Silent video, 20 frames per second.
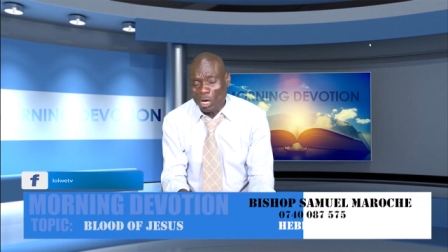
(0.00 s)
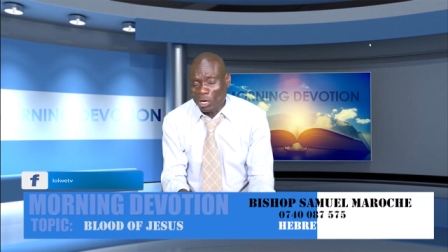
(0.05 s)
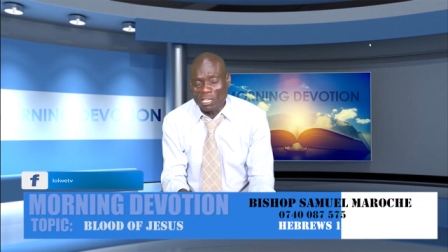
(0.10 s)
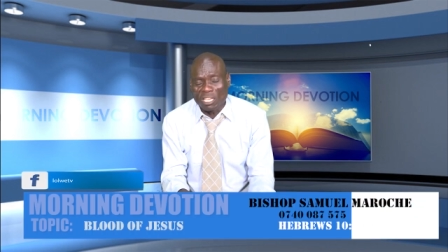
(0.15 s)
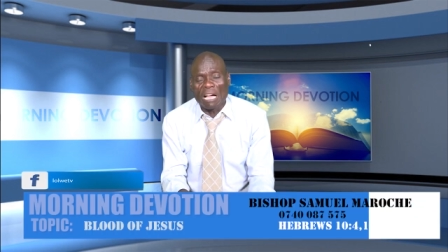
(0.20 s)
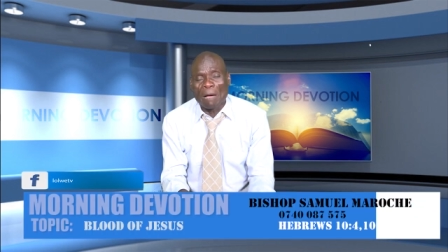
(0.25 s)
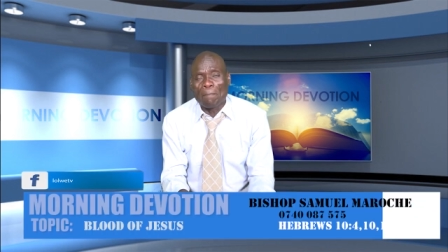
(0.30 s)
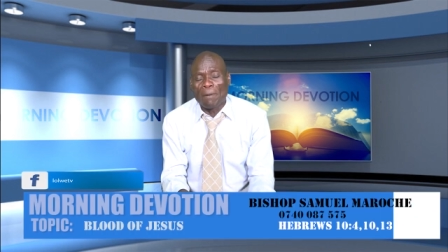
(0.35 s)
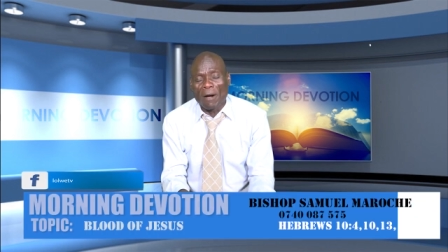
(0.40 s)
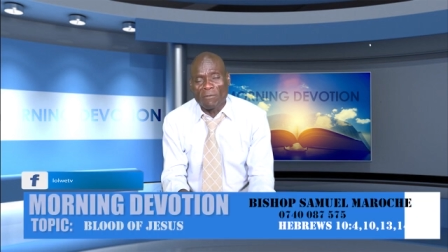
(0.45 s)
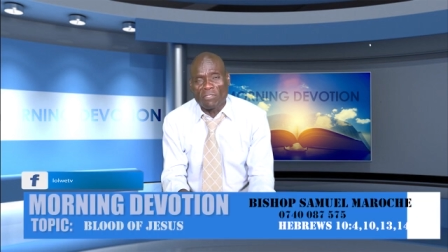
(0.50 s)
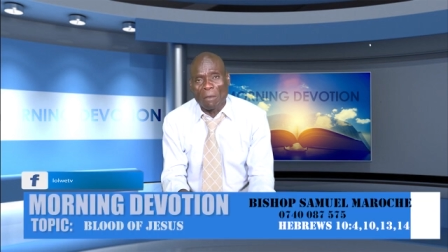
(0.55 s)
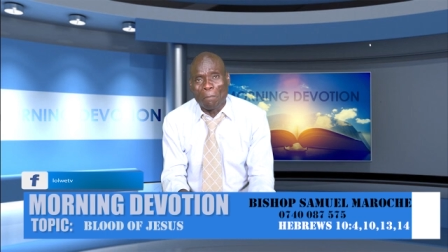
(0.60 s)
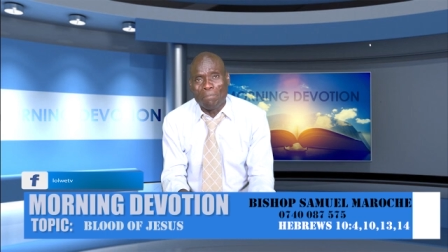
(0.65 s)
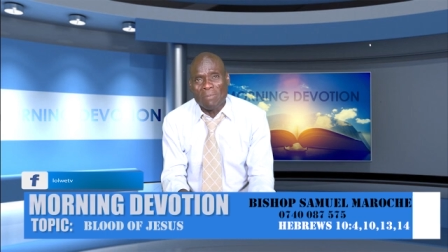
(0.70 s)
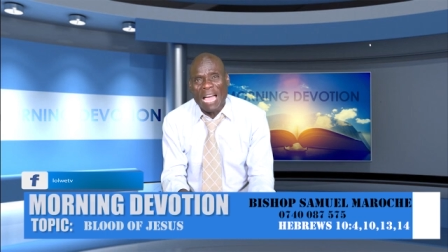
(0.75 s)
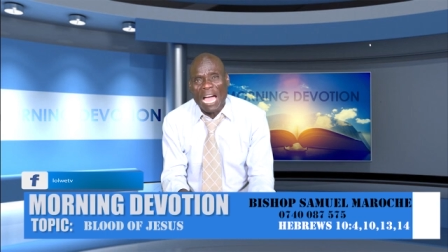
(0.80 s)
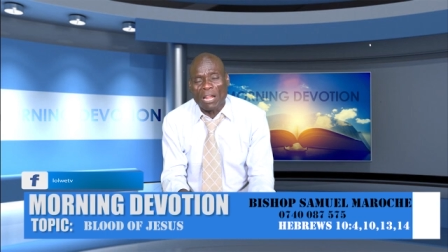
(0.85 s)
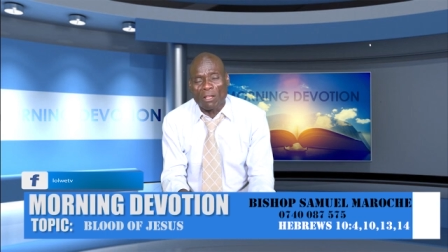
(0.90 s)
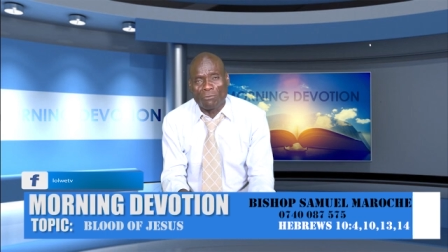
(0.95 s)
Talking about
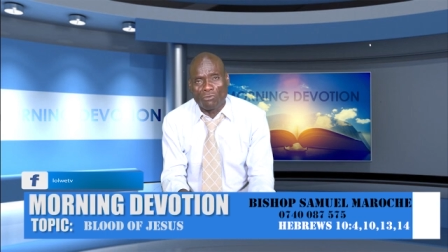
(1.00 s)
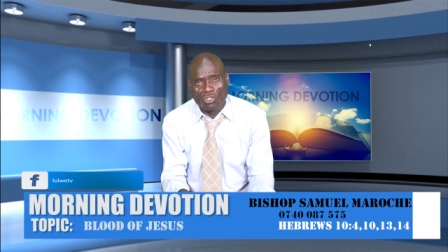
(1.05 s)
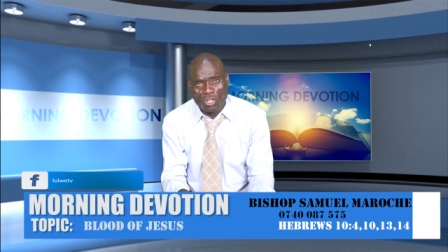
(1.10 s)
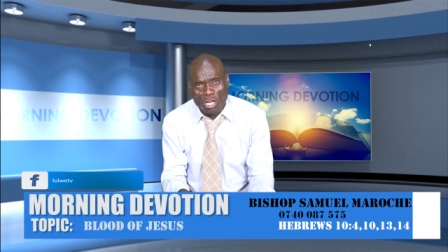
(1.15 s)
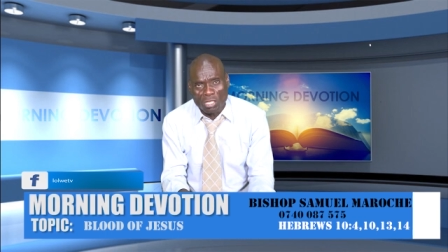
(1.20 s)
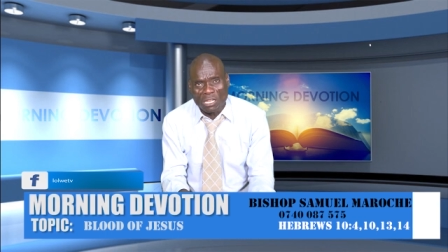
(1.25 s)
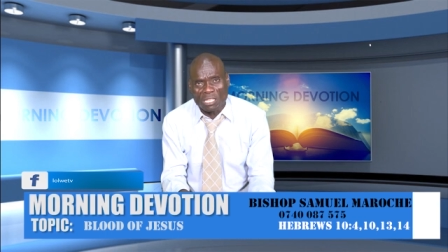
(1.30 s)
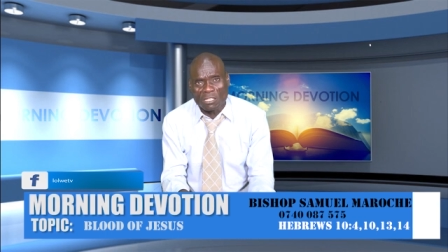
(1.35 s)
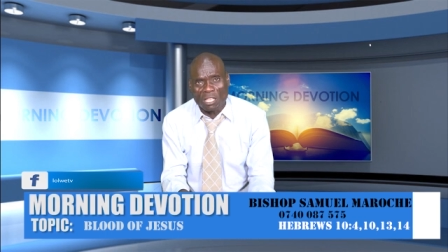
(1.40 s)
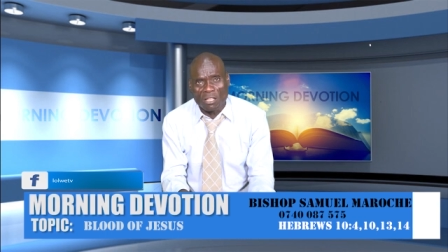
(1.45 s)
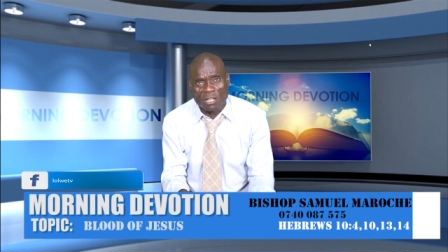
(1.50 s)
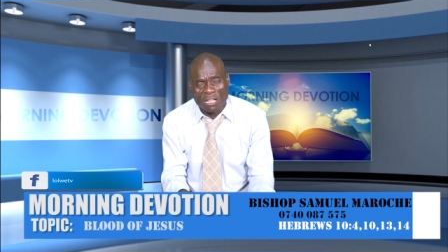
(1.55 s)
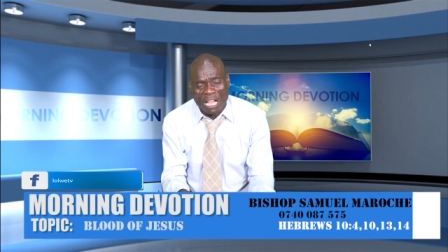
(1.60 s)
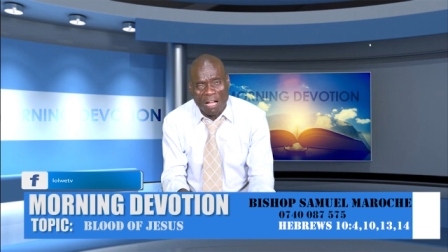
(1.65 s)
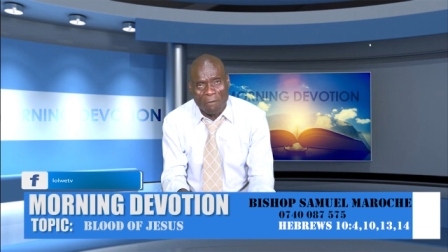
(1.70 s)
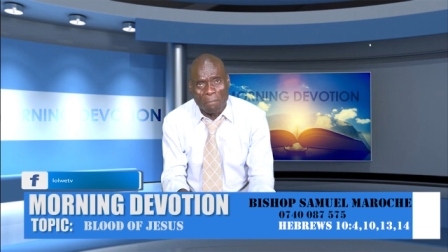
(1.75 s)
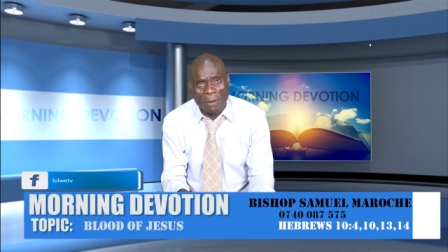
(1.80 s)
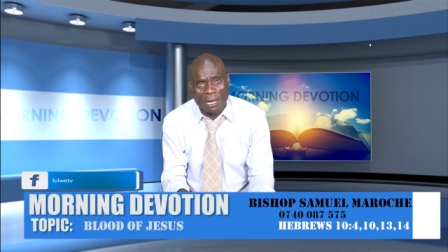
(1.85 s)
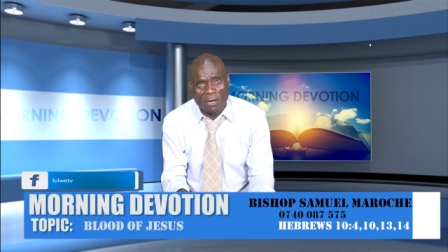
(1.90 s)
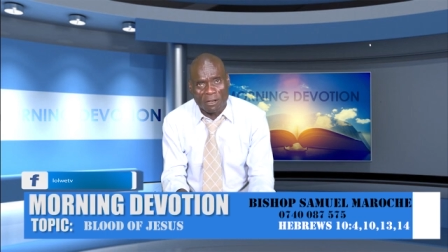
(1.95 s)
the blood of Jesus at the
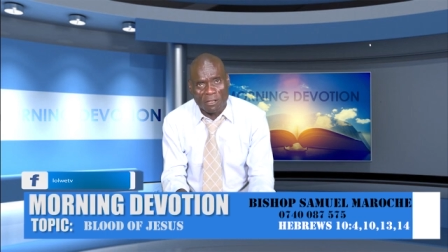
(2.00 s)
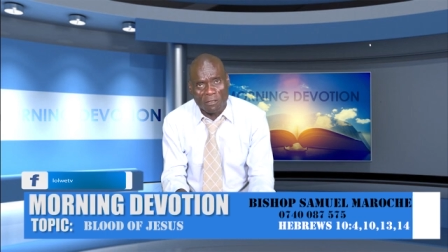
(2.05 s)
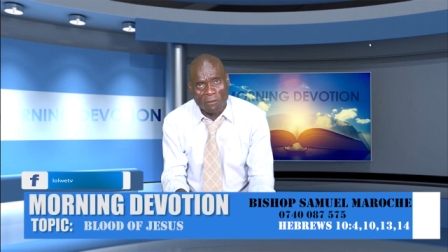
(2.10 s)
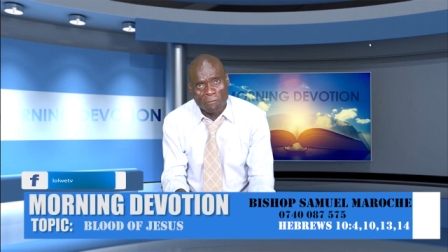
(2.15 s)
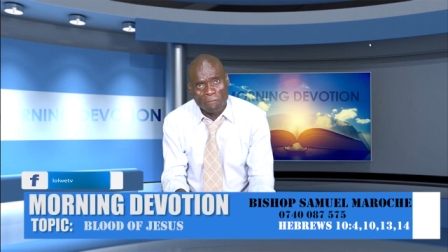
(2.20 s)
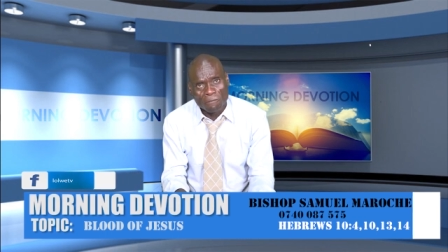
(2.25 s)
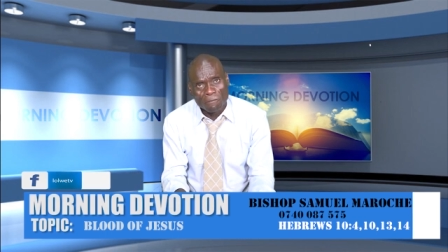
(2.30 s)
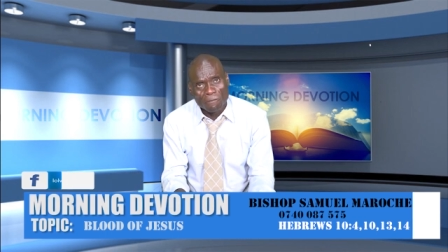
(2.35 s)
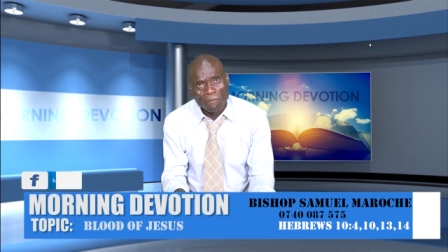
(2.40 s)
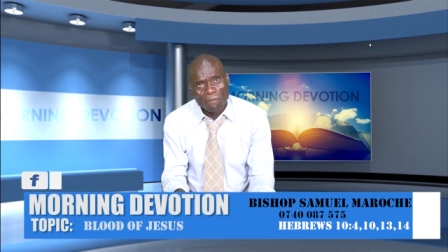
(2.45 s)
Calvary.